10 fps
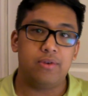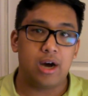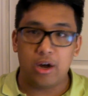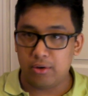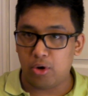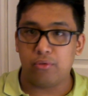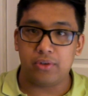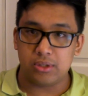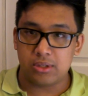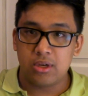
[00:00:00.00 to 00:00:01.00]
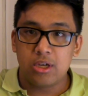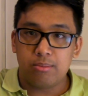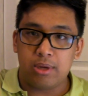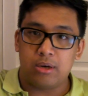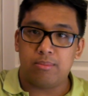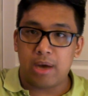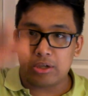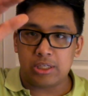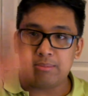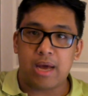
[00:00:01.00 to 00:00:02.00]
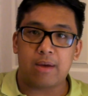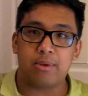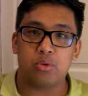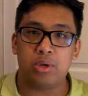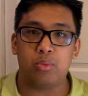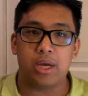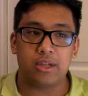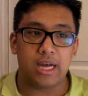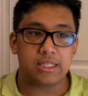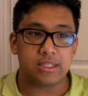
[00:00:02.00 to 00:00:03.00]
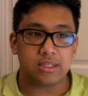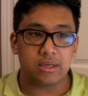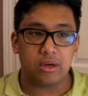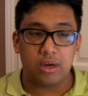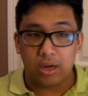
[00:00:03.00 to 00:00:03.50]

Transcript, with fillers: Now, I don't know if he's been bouncing back between weight classes and